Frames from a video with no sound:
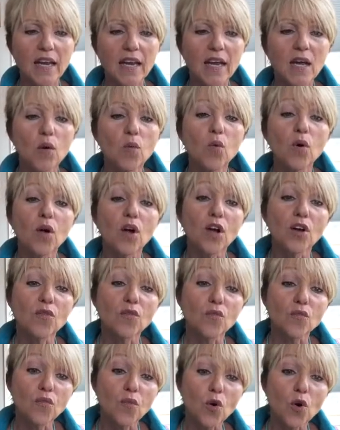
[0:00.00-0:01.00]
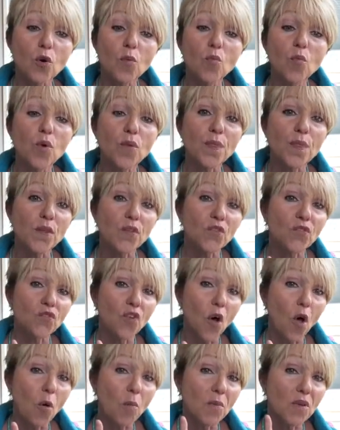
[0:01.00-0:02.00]
it will confirm what the
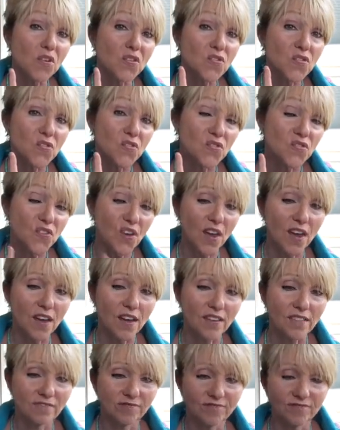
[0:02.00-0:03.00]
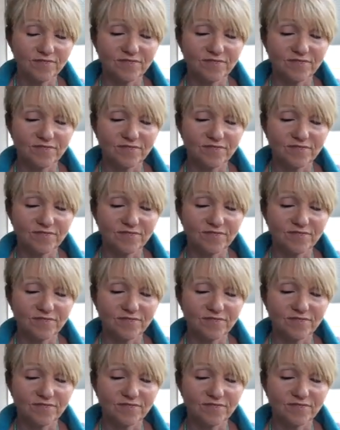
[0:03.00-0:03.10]
psalmists say.